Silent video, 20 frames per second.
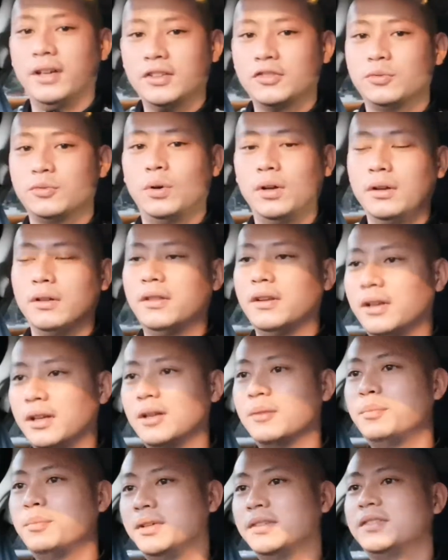That's one thing
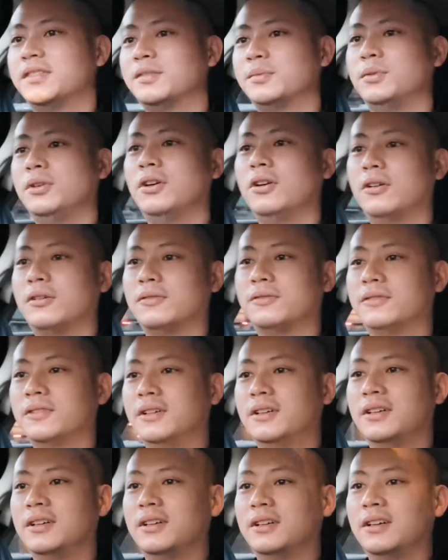that pisses me off.
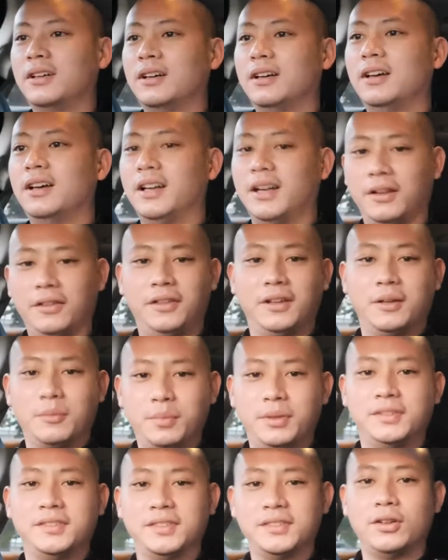And I think it
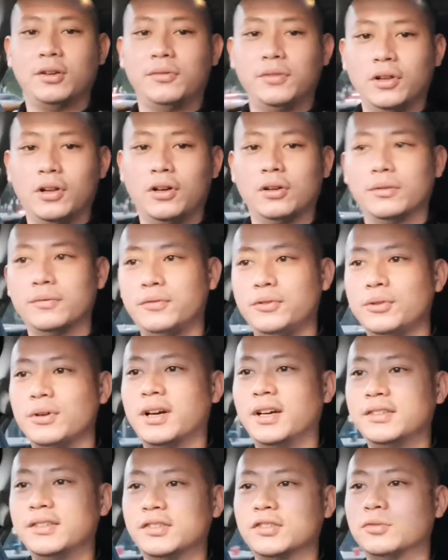pisses off a lot of you
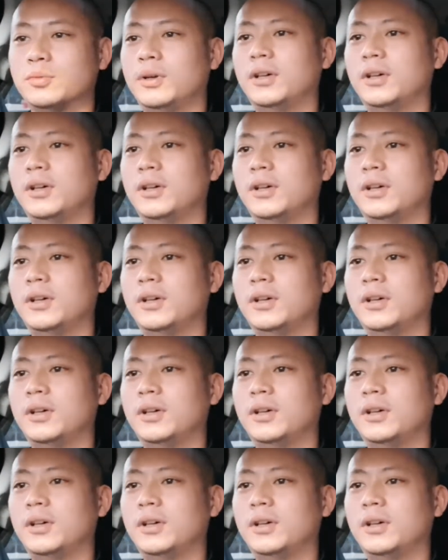guys as